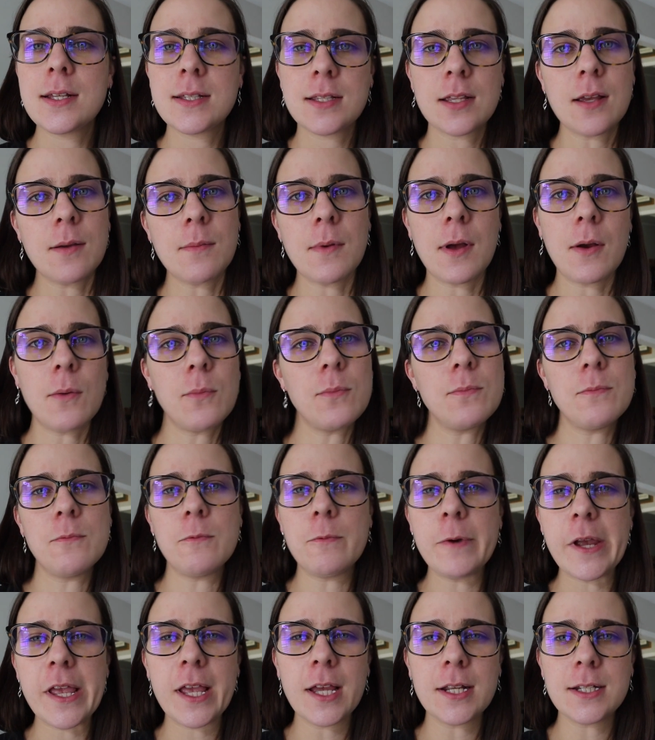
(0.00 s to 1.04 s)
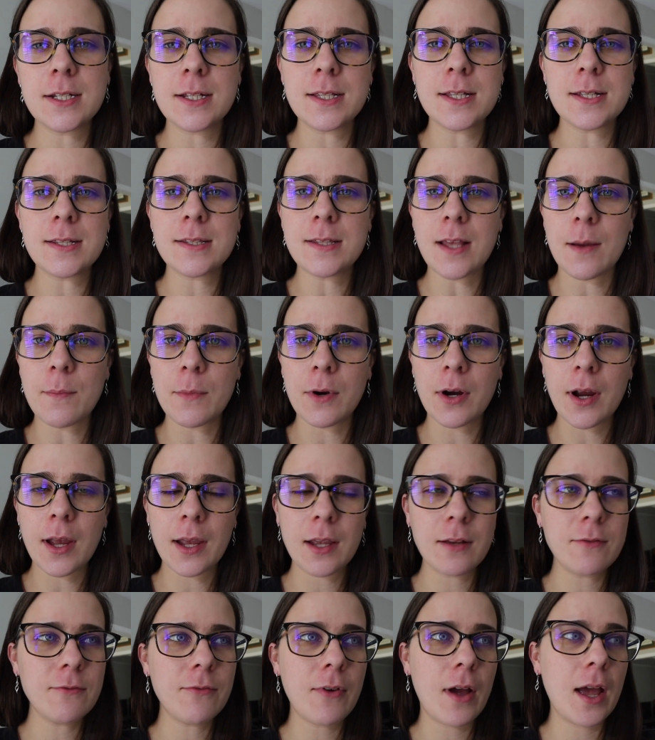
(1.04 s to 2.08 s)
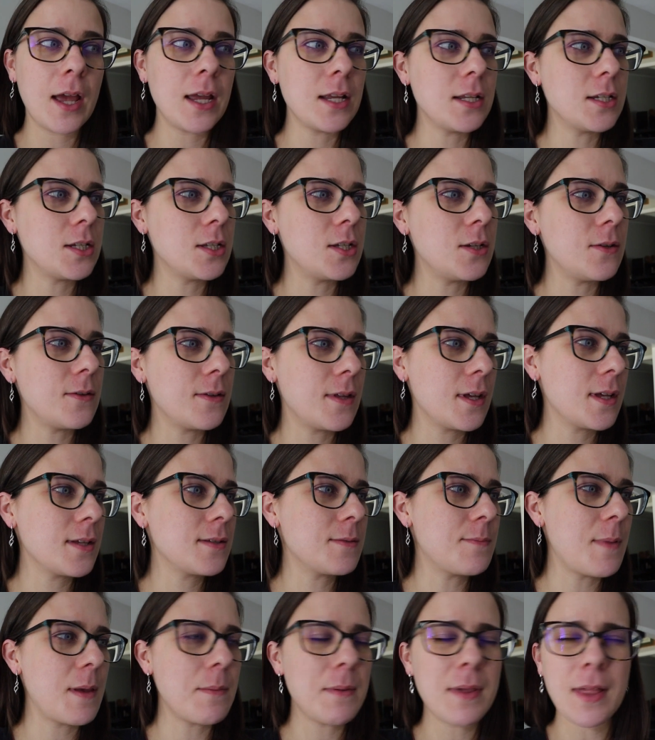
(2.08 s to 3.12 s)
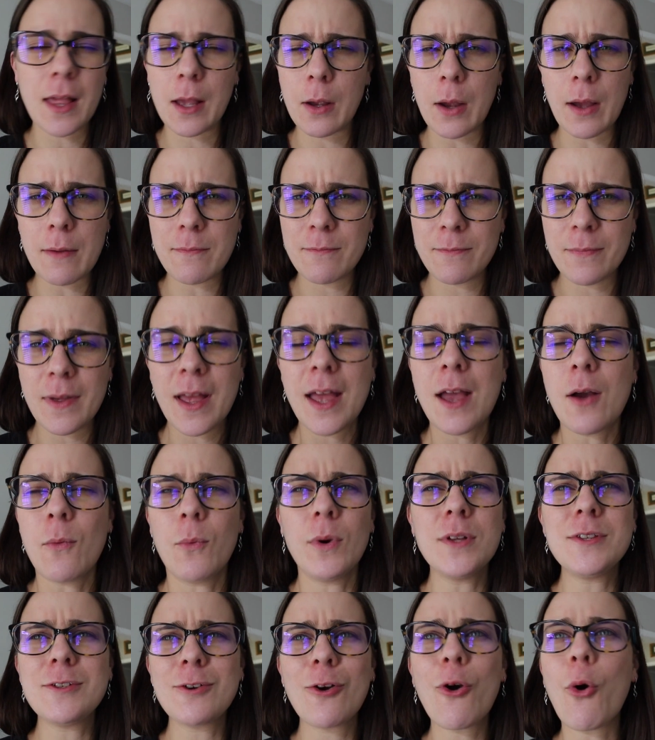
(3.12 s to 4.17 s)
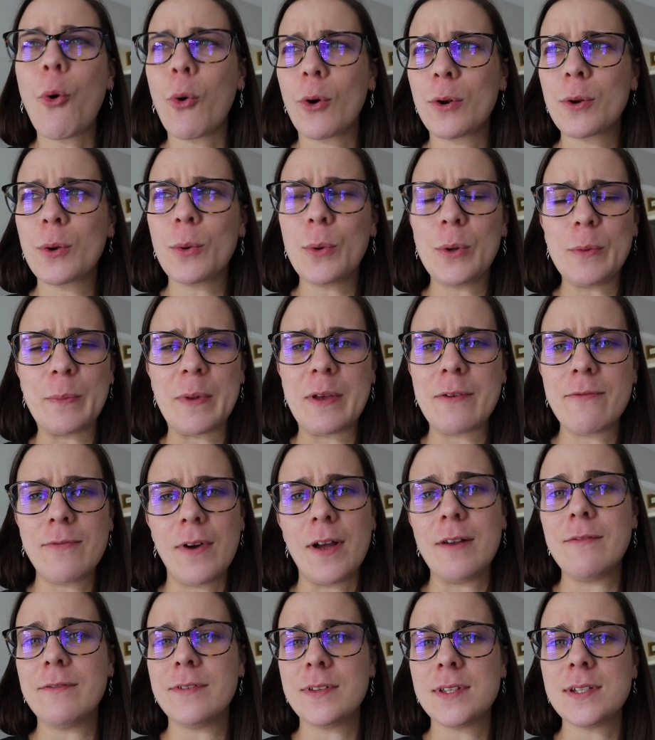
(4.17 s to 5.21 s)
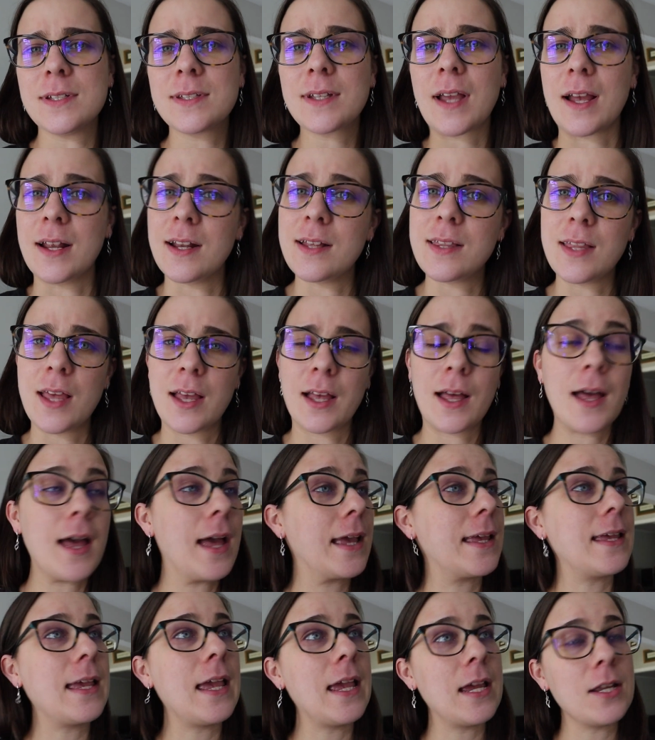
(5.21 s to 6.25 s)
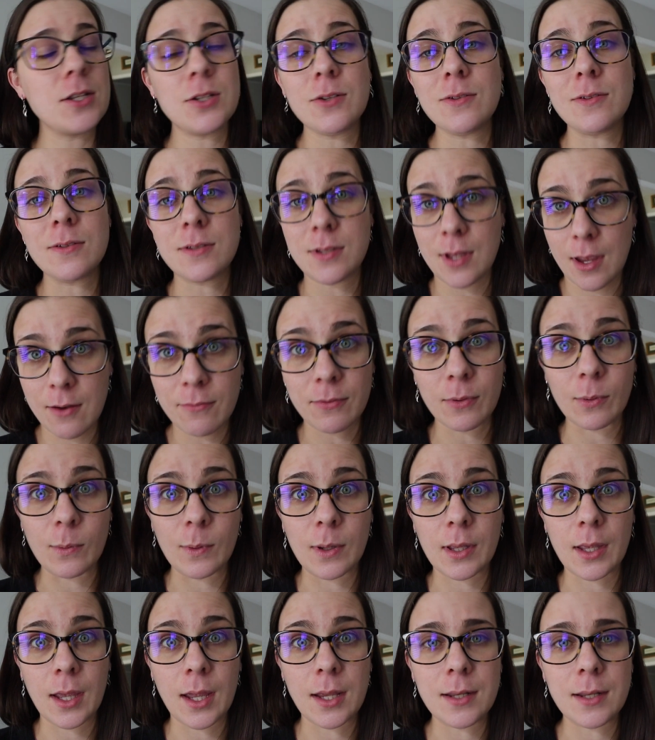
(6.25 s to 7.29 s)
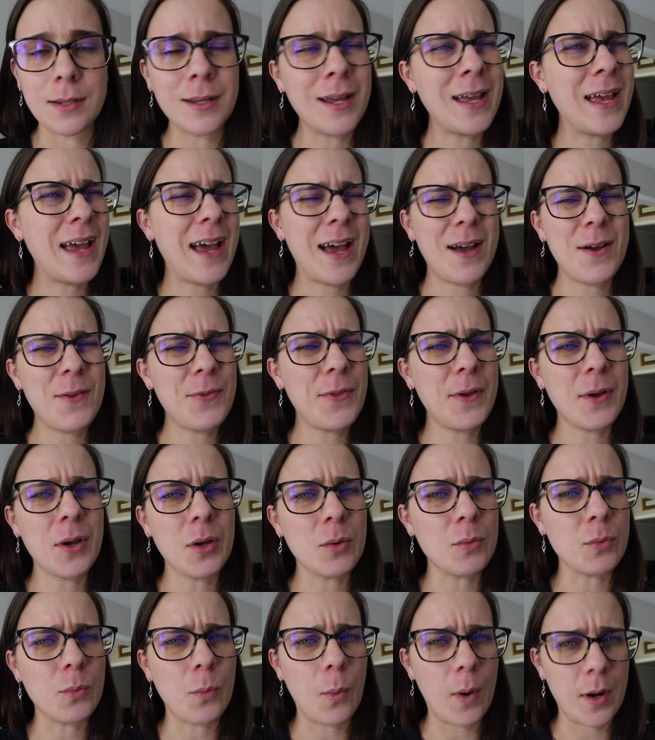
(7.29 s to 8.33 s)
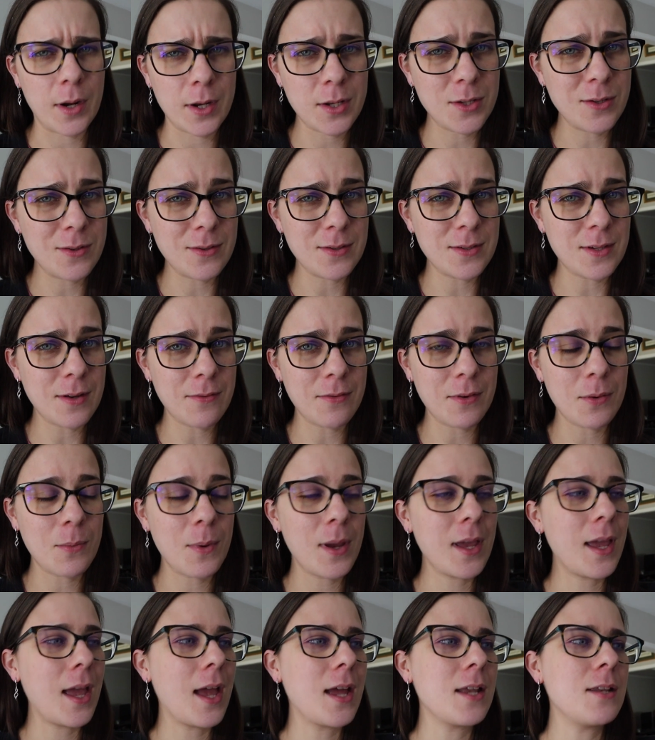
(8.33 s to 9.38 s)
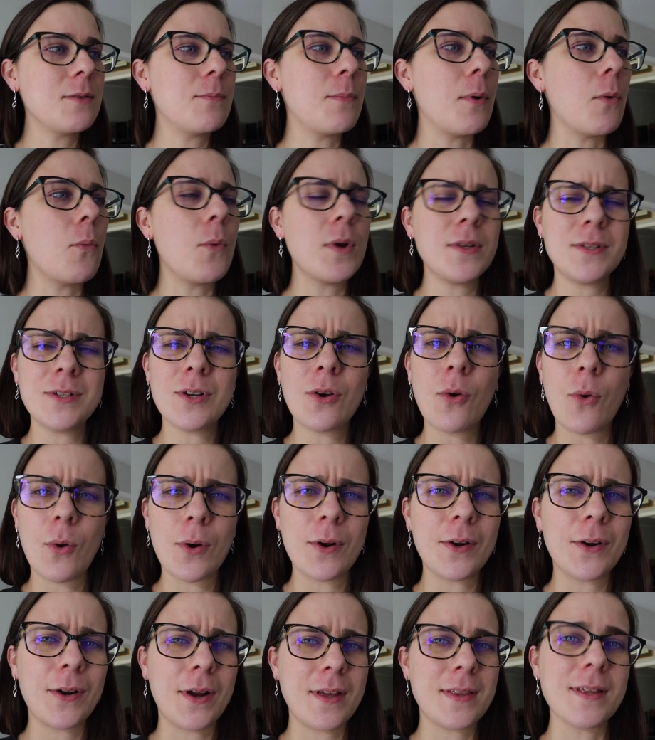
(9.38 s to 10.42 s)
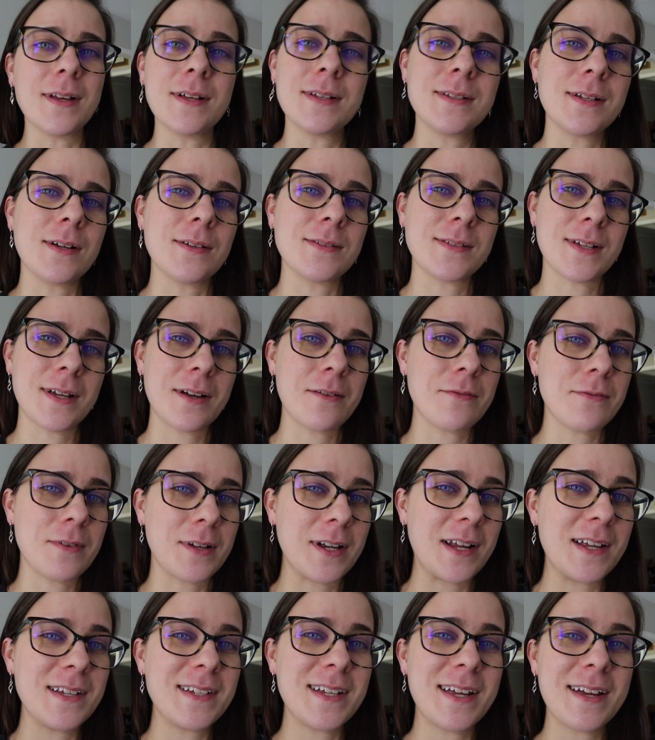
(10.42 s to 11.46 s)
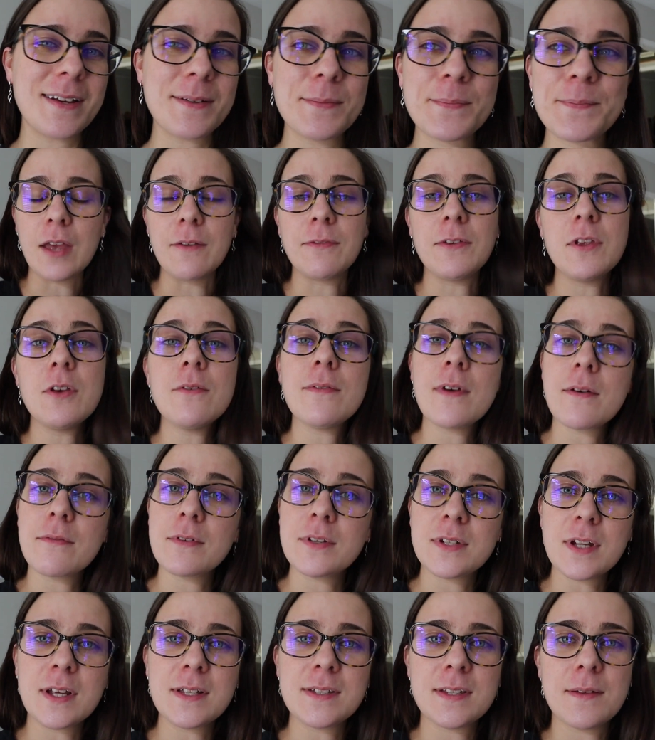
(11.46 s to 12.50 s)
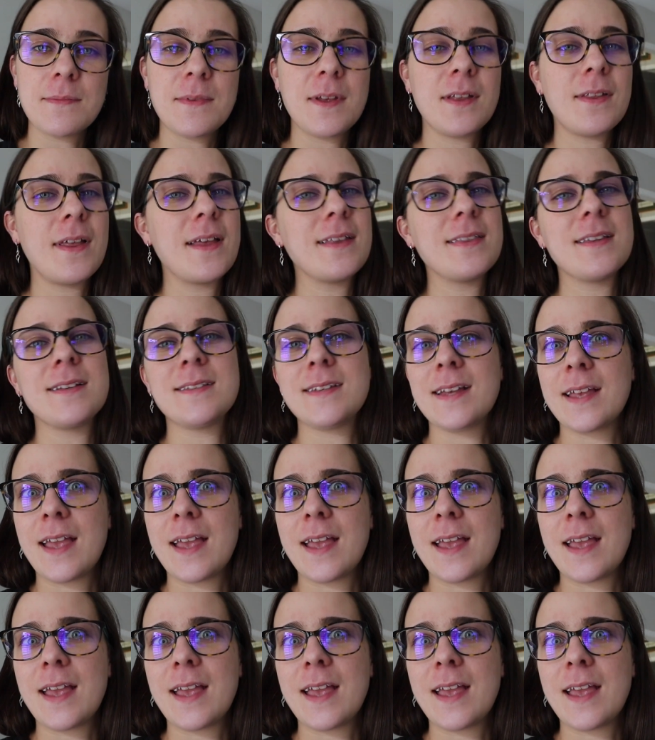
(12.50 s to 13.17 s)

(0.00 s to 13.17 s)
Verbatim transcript: Some a weekend in the summer I can find to do this. Maybe like I'm once a quarter would be fun for this kind of thing. I can't do this every weekend. I don't think I would want to do this every weekend, but once a quarter I think sounds like a fun idea. If you've ever done something like this,